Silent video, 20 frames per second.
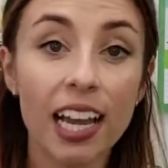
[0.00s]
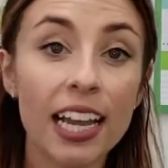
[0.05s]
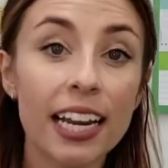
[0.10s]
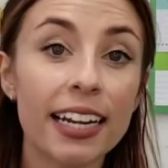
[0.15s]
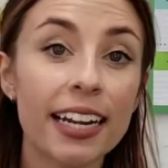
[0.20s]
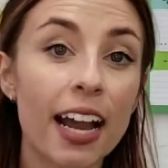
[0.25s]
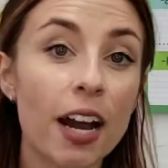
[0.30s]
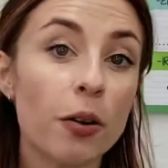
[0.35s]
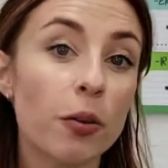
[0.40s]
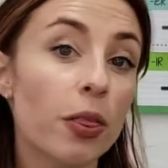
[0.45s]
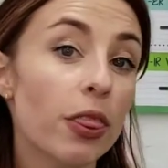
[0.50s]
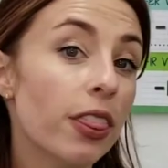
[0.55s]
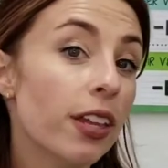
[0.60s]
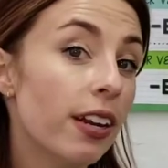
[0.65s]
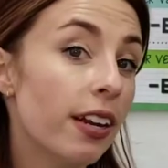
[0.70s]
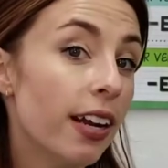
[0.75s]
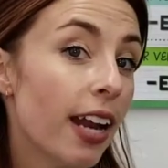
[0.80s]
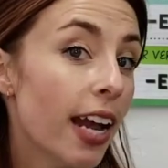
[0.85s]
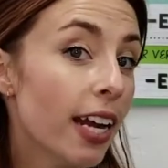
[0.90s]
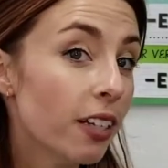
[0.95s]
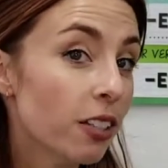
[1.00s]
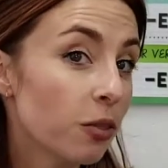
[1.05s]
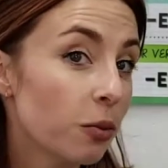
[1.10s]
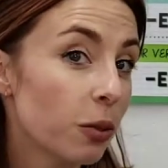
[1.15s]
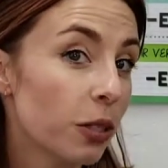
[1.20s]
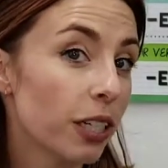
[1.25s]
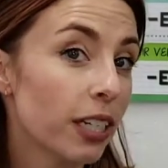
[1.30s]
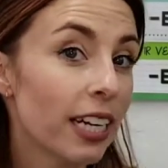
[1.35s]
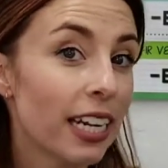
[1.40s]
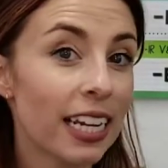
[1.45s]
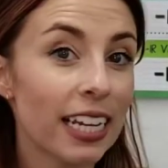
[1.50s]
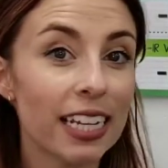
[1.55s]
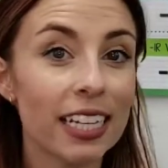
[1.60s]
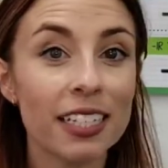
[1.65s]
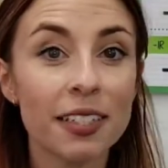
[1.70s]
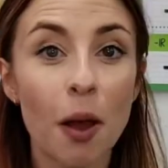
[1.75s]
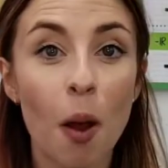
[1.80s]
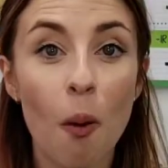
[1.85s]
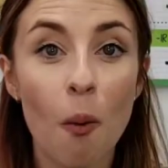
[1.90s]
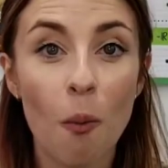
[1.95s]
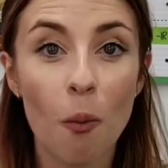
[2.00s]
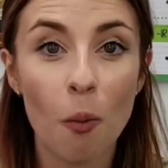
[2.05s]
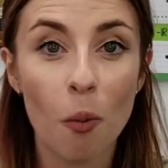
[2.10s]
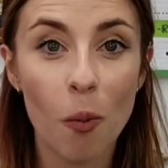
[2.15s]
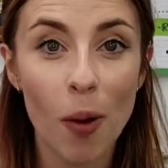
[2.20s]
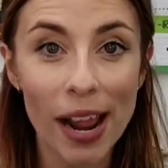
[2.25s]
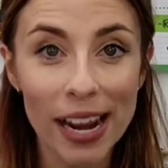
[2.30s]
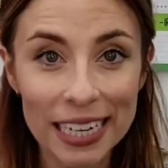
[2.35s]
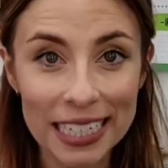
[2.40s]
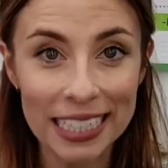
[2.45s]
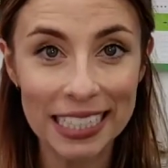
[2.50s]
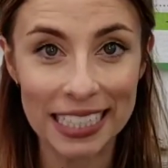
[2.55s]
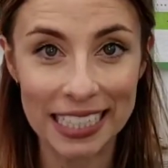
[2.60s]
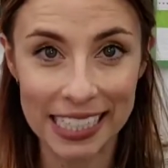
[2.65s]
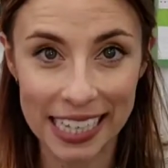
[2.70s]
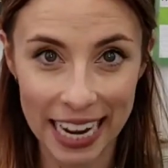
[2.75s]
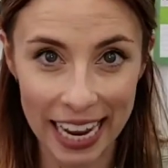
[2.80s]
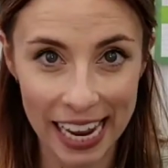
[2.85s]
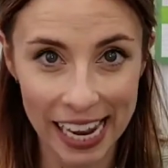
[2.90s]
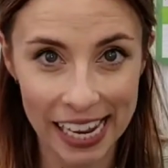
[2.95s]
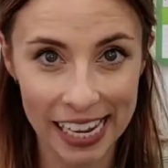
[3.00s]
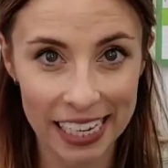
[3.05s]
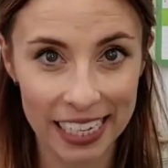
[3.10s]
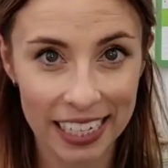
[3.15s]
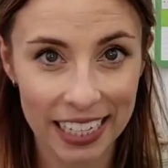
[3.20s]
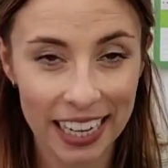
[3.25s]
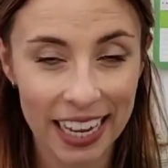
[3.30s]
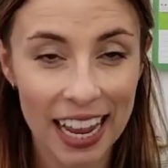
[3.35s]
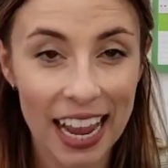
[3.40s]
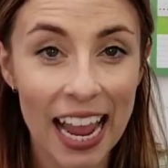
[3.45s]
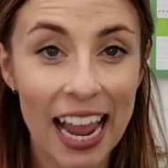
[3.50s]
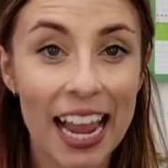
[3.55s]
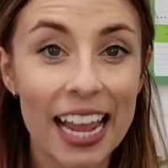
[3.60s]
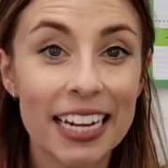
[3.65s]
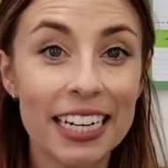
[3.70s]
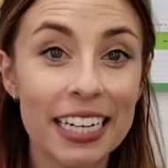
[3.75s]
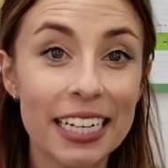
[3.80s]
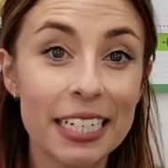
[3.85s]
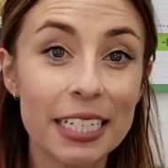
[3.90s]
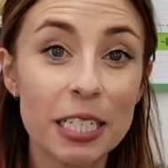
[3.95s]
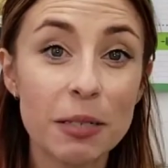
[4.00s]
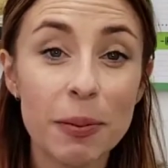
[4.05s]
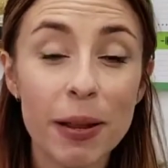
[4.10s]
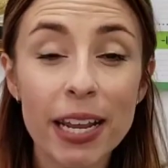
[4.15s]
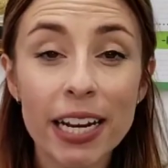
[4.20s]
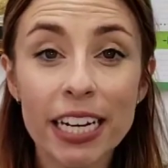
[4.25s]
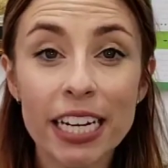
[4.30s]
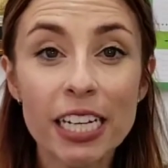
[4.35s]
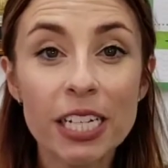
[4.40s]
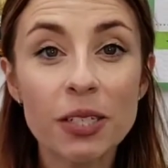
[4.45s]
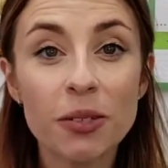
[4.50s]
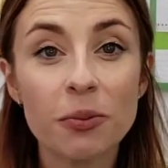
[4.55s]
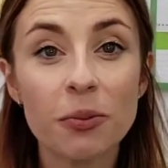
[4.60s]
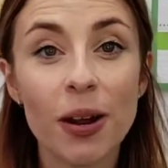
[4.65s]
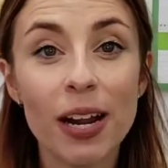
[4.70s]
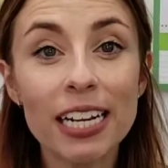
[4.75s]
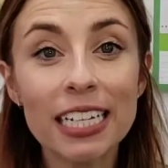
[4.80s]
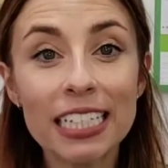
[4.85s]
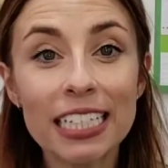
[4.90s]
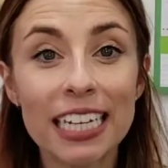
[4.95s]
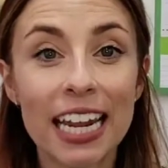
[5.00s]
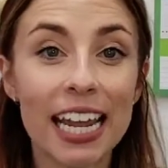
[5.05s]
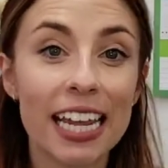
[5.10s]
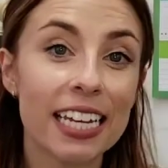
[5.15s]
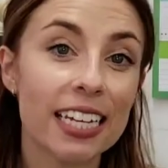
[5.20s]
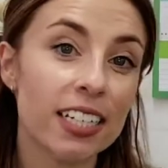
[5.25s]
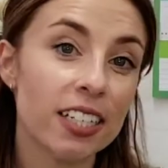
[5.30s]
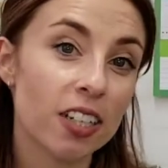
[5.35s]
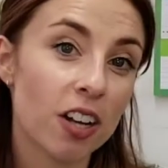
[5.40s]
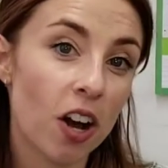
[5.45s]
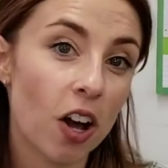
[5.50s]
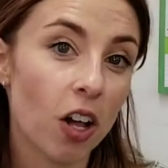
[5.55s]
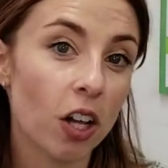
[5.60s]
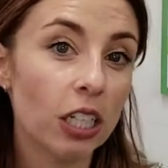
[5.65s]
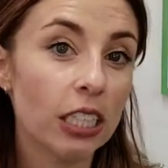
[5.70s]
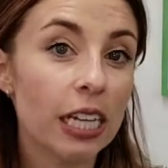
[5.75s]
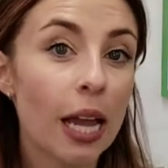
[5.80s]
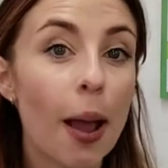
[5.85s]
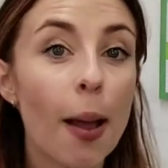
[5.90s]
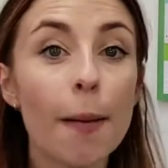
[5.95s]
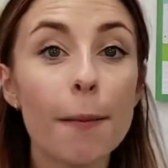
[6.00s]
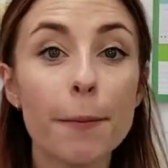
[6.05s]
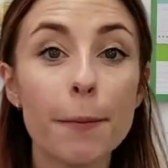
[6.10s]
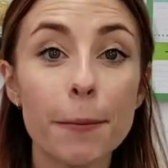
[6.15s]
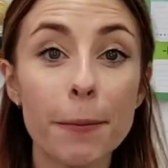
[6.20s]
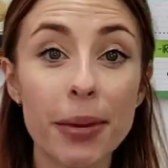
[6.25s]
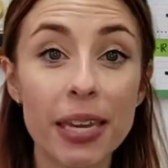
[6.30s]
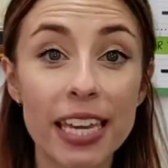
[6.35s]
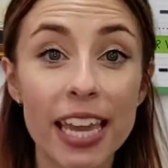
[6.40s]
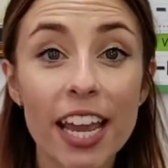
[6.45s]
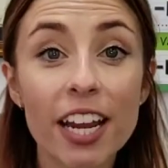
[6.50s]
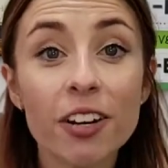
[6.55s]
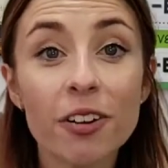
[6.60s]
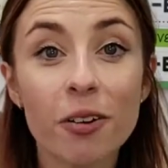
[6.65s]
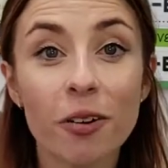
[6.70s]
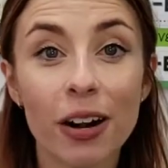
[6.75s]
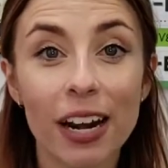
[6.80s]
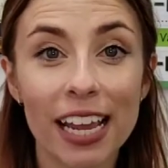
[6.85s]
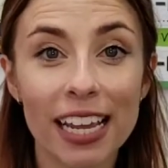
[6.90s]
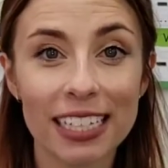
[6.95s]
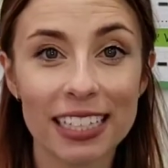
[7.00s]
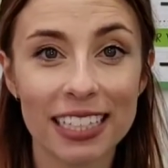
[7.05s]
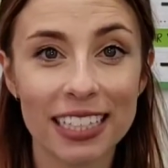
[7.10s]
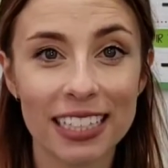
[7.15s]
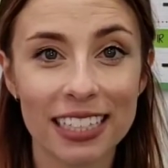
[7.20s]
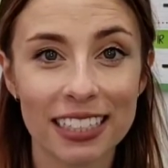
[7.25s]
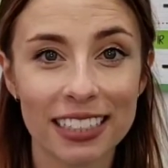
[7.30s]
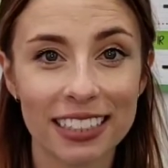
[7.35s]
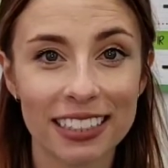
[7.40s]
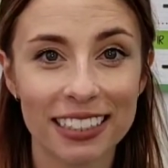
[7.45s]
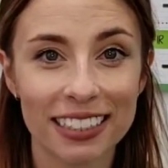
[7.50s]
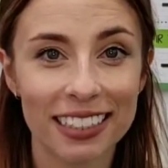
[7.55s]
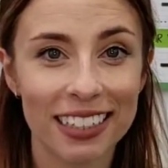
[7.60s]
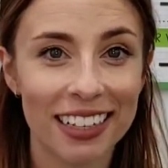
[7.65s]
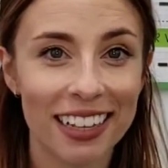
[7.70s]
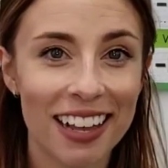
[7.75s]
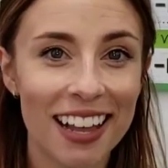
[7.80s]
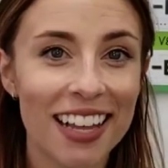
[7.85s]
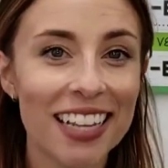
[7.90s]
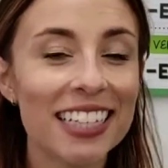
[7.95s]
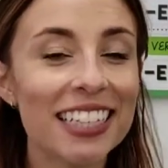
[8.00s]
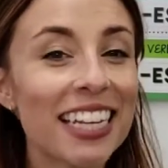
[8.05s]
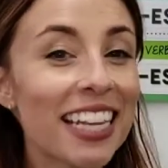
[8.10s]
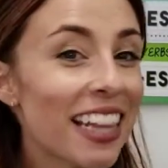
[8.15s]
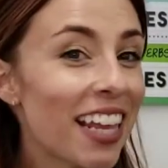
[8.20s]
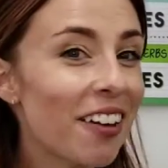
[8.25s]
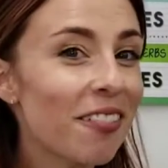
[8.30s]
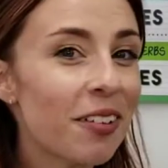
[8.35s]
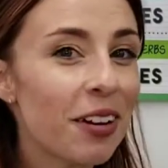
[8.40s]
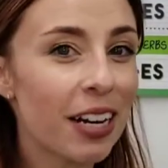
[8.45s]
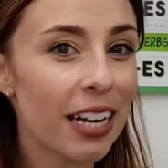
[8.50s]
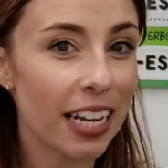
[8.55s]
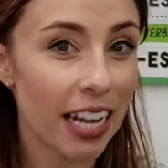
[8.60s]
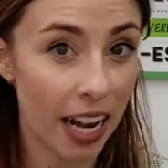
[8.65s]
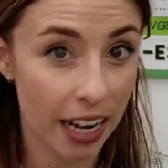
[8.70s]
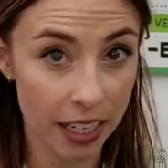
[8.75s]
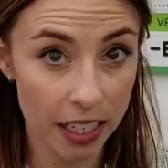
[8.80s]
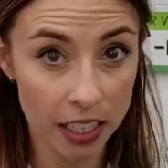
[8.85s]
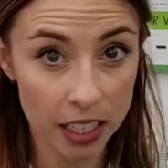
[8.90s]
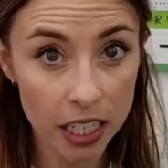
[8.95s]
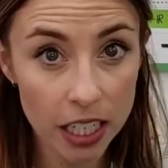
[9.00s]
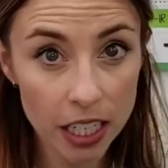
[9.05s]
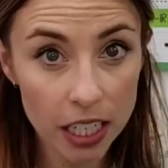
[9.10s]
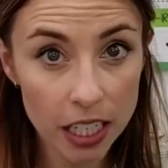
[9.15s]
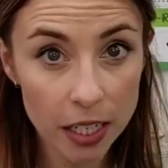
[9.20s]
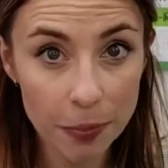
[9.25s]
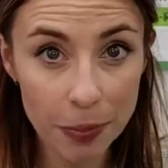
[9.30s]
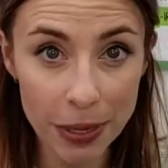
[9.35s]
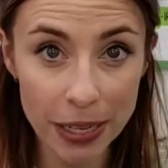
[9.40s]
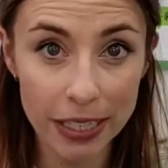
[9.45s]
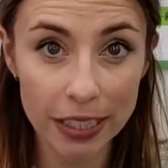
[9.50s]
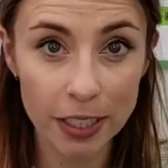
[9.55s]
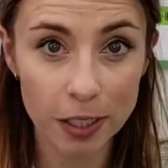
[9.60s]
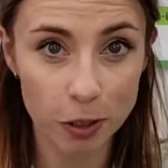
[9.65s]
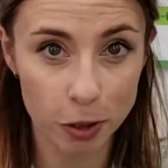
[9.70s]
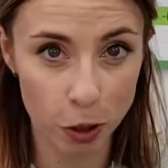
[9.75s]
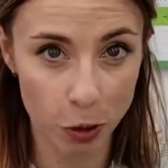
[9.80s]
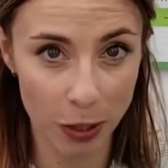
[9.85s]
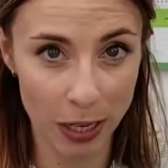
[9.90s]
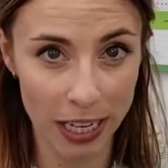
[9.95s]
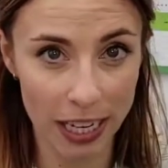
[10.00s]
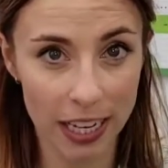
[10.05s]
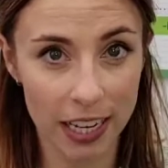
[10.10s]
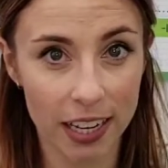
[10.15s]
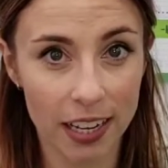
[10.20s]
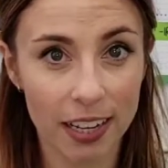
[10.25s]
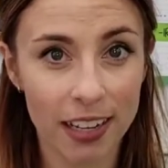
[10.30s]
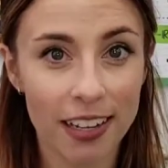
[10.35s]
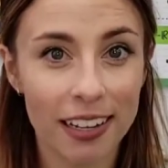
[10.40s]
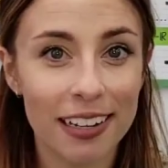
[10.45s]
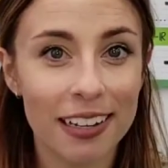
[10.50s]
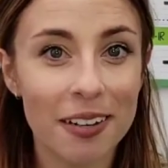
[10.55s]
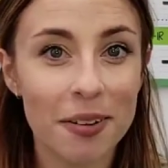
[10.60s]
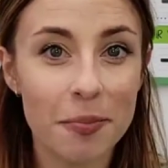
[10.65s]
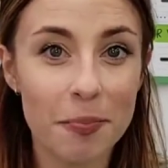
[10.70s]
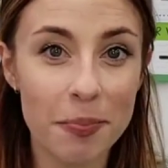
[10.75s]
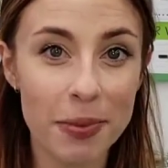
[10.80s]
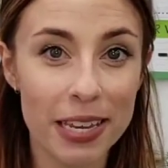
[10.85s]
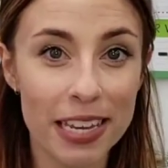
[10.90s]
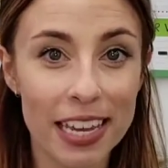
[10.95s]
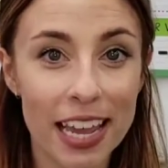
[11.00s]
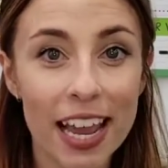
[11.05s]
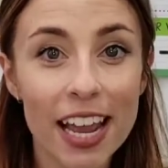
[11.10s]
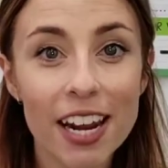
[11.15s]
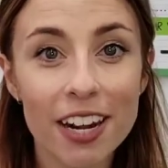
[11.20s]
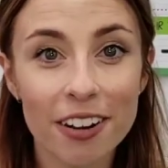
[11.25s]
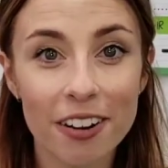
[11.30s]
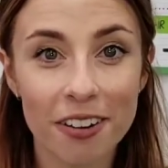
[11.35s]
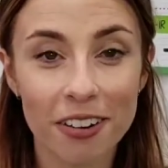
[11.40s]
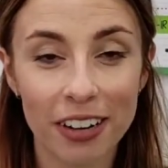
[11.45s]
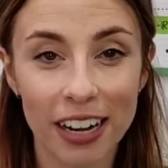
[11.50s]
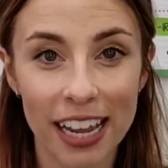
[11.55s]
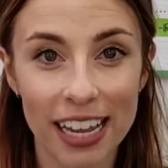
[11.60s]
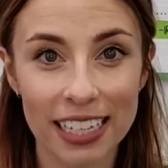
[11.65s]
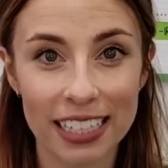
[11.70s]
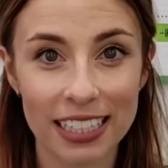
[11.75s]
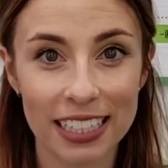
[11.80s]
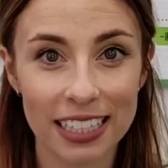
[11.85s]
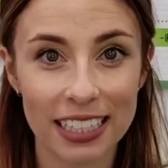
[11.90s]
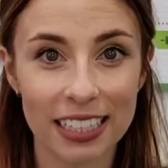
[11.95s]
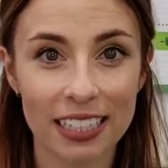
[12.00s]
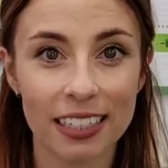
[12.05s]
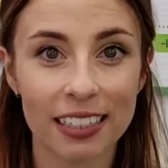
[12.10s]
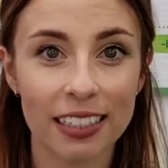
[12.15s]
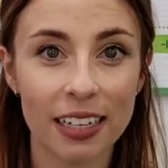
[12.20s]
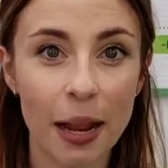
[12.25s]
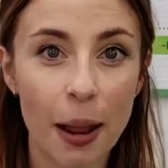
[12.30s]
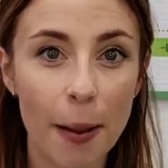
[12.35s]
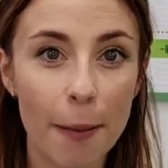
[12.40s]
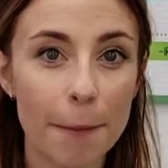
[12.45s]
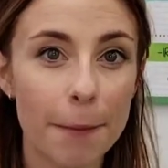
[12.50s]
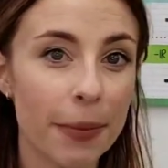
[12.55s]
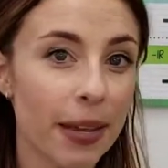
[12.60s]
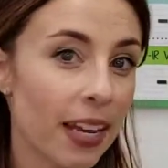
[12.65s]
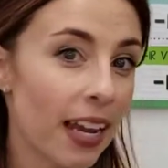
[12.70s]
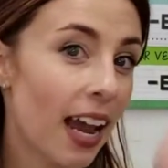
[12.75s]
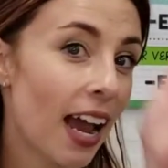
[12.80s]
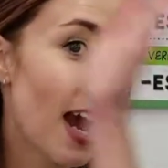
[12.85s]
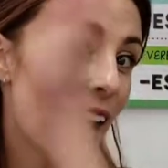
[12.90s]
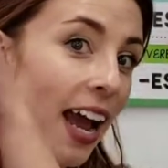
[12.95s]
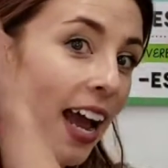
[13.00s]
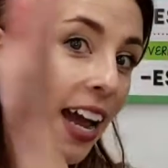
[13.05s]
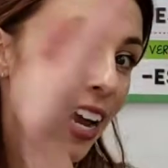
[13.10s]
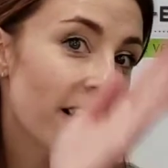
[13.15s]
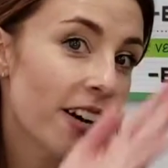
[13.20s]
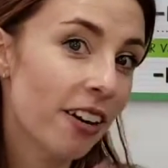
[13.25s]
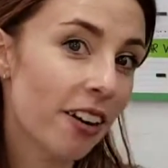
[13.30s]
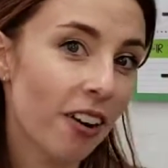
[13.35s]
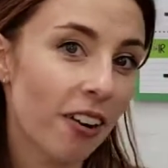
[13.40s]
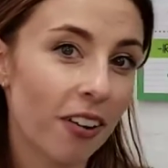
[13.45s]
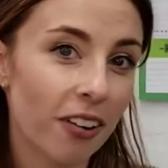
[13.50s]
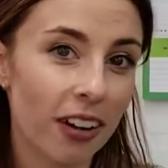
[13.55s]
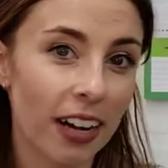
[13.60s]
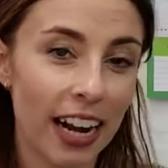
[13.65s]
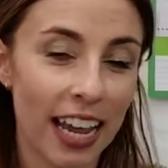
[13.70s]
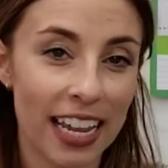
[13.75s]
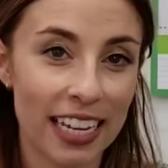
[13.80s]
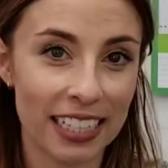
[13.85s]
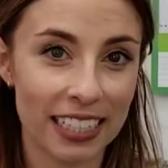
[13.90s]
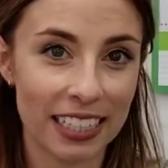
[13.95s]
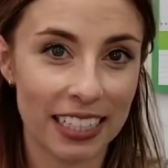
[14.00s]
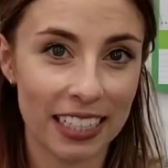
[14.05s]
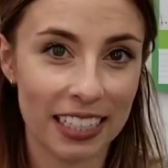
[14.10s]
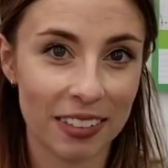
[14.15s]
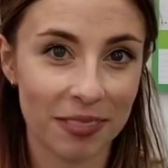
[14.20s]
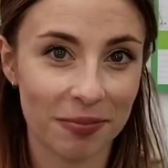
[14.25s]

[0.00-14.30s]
Now, the next word is Wednesday. And in Spanish, Wednesday is called miércoles. I'll say that one again because it can be a little tricky. Miércoles. Miércoles.